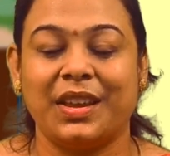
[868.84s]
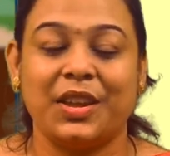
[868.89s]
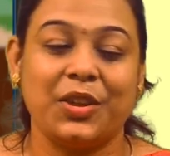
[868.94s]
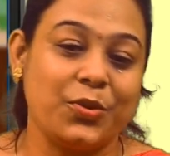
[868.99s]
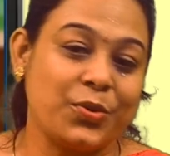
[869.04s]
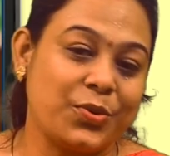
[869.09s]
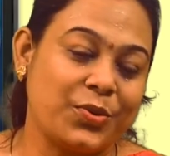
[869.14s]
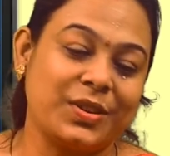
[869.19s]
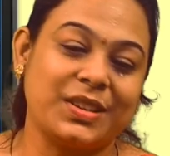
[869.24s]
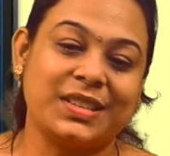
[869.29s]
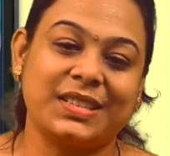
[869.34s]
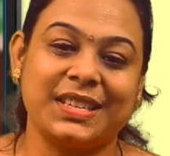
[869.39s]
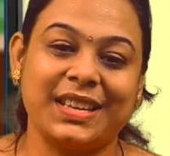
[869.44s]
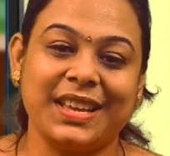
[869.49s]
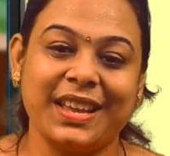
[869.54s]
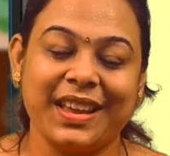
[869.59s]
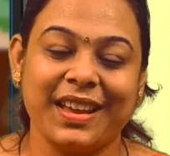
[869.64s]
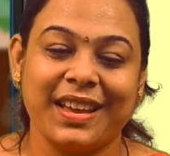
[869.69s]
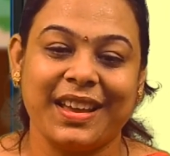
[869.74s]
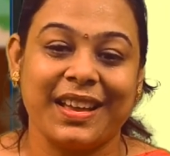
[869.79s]
You could
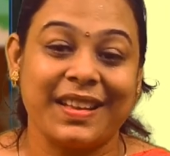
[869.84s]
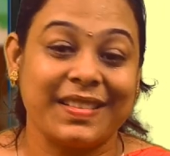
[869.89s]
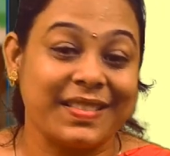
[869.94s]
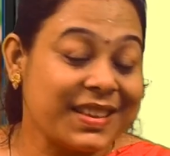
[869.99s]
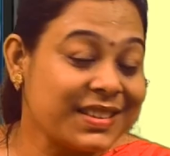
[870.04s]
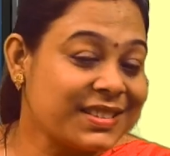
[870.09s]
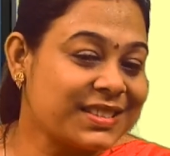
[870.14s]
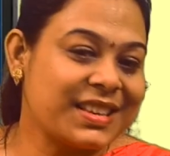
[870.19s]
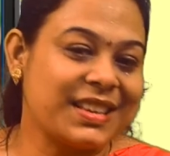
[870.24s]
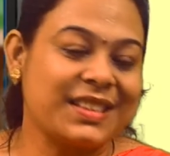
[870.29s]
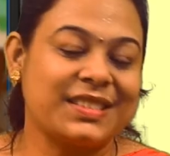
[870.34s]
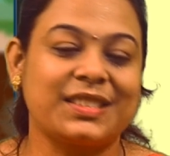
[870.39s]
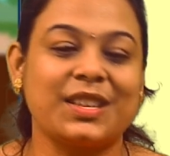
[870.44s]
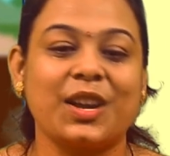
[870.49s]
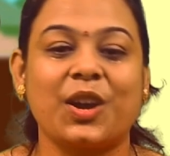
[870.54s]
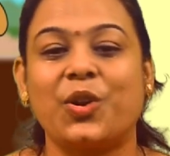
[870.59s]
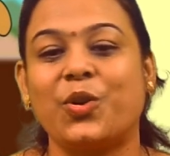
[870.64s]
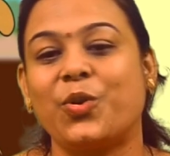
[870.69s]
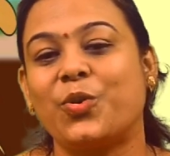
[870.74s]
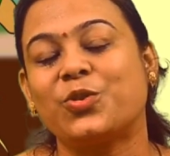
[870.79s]
see this is the
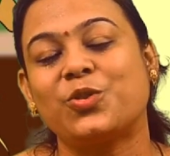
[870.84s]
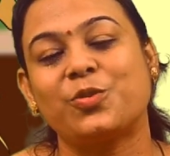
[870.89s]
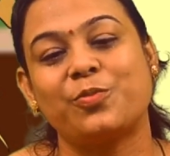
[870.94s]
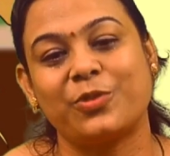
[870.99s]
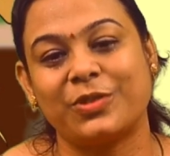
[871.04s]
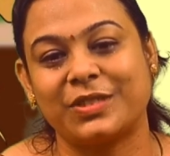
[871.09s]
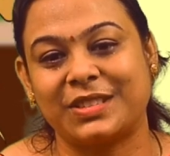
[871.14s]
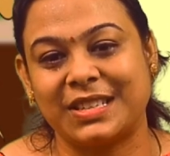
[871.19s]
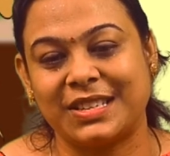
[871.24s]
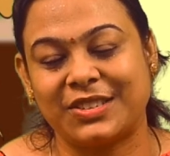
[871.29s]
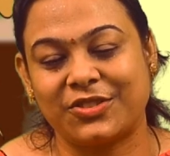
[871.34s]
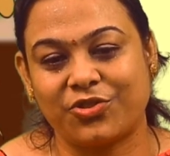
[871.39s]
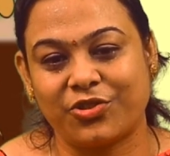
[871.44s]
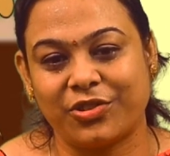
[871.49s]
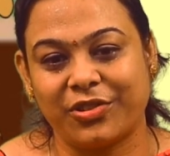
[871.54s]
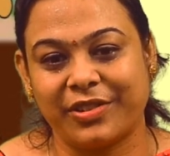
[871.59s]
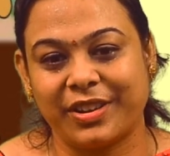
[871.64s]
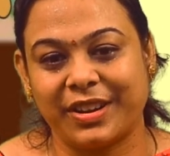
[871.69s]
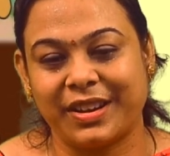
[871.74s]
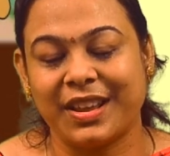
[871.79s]
growth process,
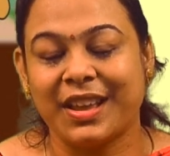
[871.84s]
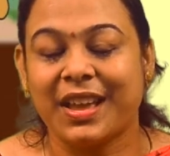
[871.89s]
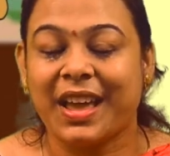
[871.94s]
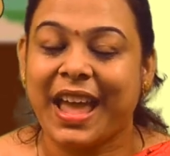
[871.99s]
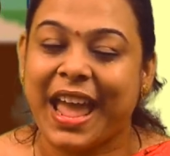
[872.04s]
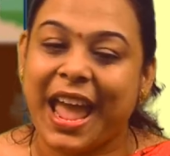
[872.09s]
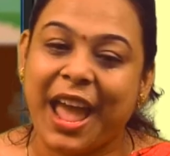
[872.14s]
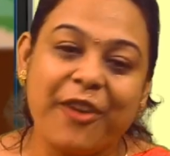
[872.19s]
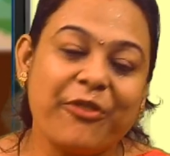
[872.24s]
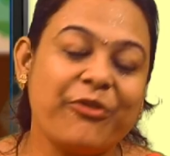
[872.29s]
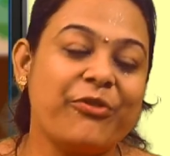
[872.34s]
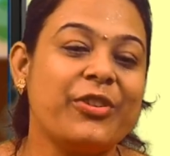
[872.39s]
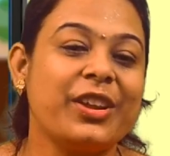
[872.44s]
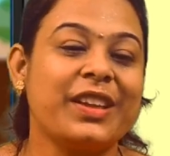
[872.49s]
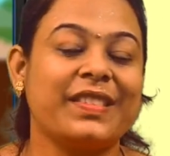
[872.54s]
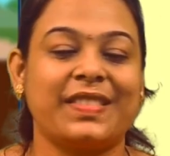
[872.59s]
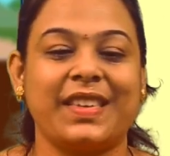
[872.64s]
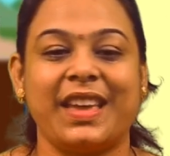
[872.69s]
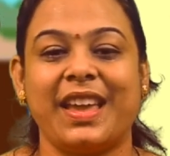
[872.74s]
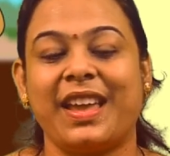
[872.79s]
children.
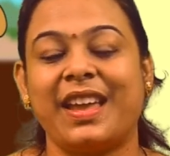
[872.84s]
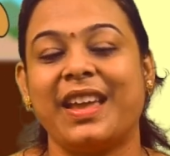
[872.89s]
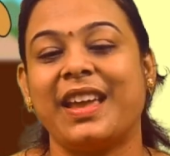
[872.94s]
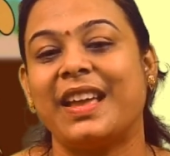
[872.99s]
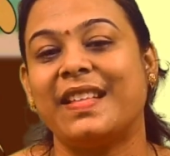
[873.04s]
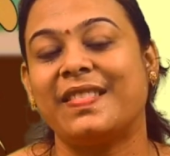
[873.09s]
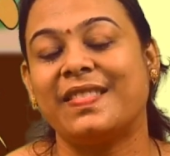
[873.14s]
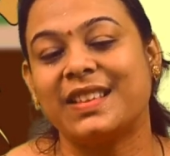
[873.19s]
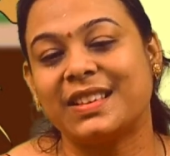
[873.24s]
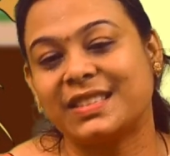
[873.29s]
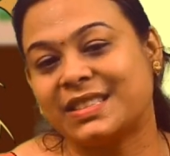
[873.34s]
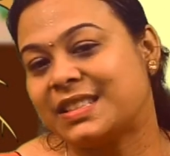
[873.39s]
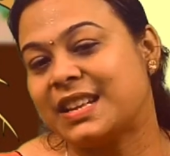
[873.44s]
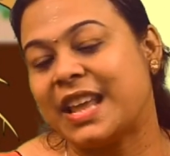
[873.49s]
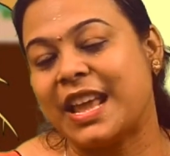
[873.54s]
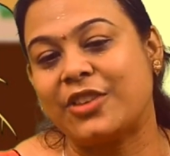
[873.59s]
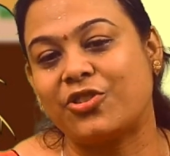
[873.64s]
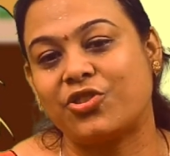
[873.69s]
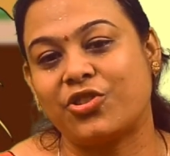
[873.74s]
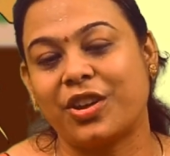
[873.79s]
Everything in this
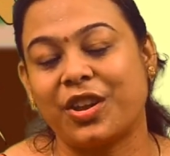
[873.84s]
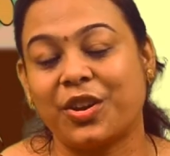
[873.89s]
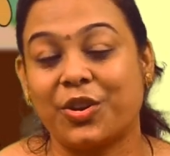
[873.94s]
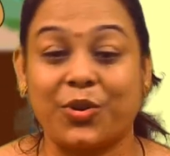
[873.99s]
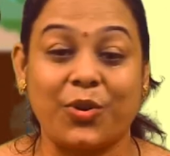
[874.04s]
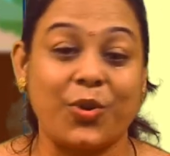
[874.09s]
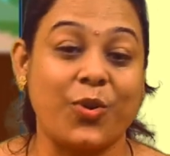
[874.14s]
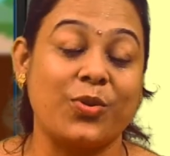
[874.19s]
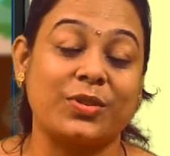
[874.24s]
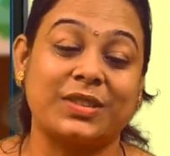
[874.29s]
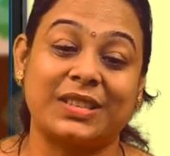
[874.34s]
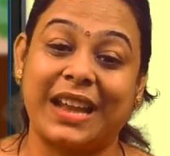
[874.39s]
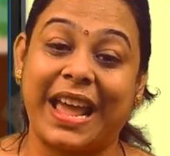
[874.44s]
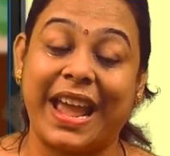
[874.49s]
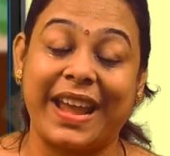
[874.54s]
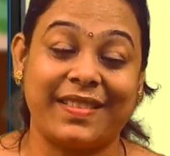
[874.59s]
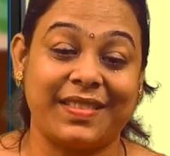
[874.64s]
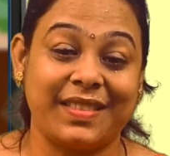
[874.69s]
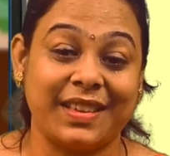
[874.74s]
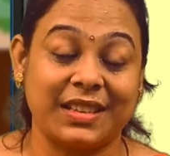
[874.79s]
nature grows
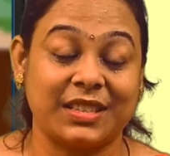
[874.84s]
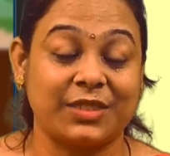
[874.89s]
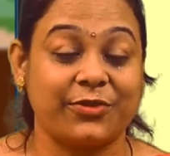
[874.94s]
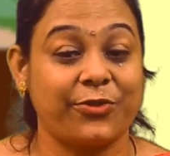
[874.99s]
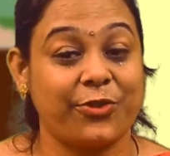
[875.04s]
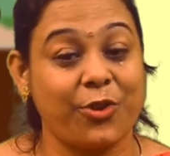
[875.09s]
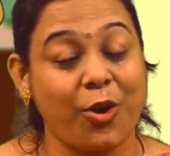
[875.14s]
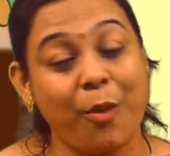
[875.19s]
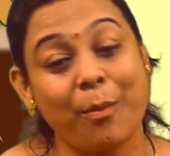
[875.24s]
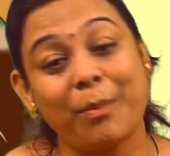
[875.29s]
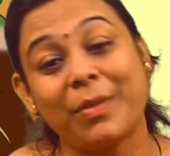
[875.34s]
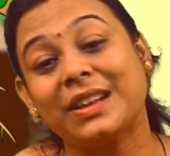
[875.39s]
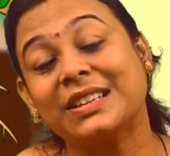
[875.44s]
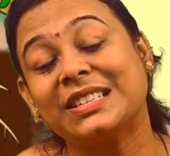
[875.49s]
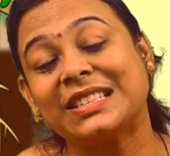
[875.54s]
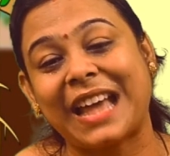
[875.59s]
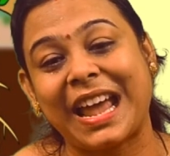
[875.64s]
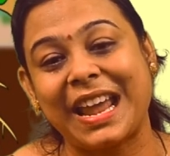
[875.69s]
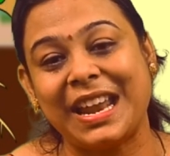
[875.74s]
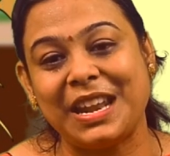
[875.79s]
like this, from a
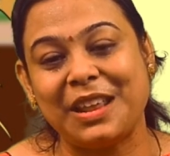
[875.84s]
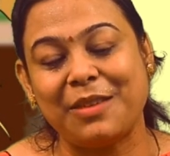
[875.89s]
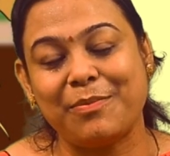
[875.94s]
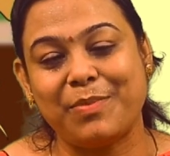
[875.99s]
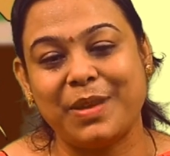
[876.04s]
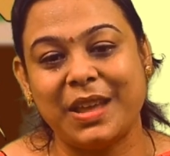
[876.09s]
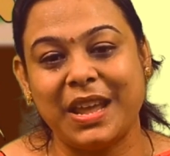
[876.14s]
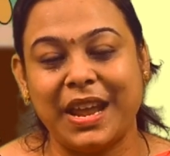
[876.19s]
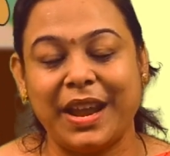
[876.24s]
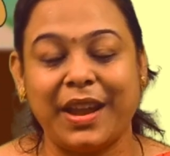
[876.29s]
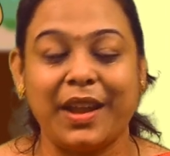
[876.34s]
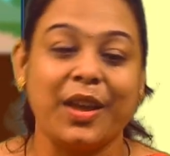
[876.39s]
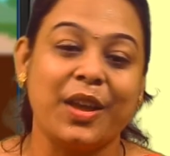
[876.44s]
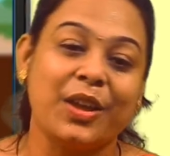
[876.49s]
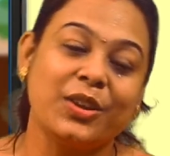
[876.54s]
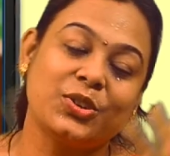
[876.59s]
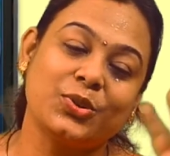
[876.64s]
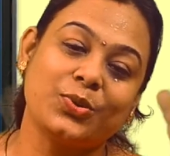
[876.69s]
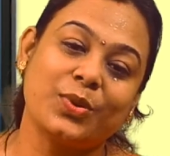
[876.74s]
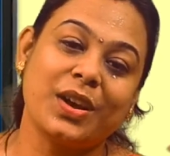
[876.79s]
tiny being
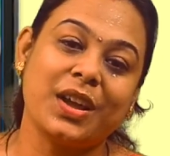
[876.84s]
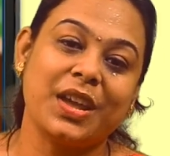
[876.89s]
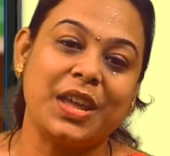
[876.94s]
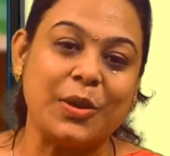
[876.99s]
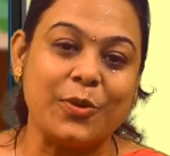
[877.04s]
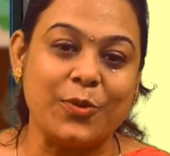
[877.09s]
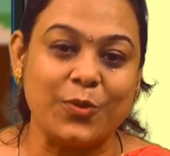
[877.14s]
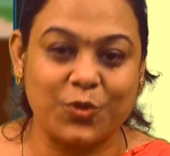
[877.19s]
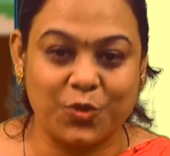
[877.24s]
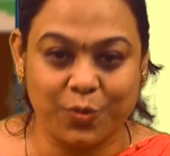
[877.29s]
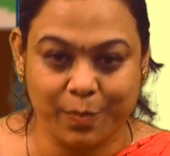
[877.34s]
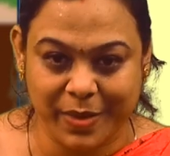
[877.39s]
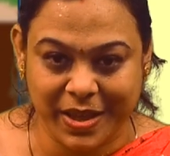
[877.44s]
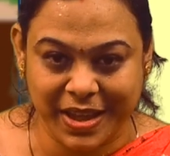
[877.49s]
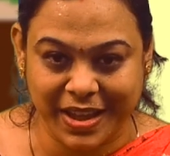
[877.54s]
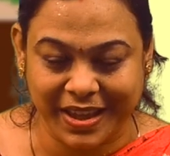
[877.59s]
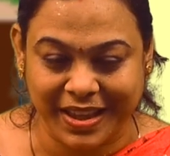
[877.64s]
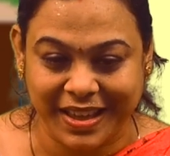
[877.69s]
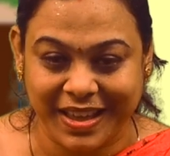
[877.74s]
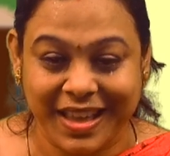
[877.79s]
to a huge
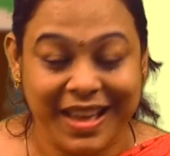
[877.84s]
being.